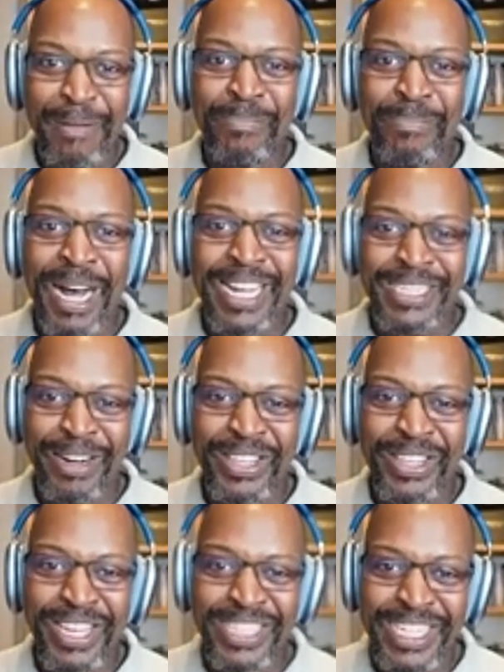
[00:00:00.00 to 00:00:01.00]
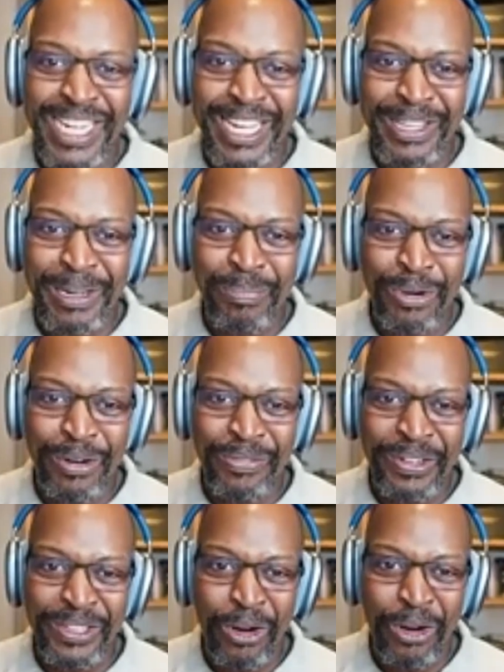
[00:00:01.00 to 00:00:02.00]
that binds everything together in
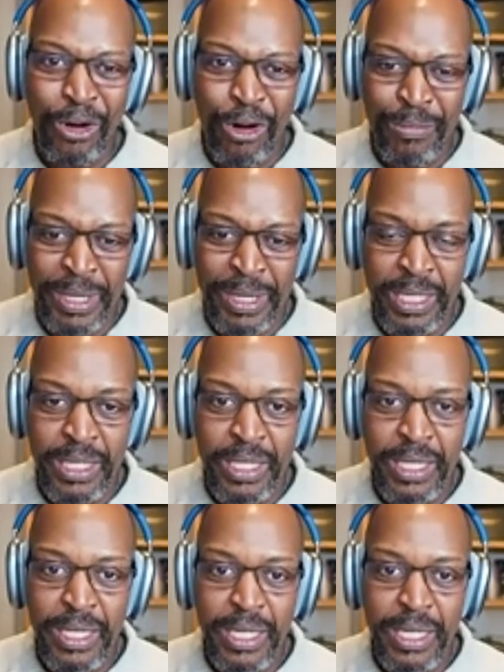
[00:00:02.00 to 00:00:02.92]
perfect harmony.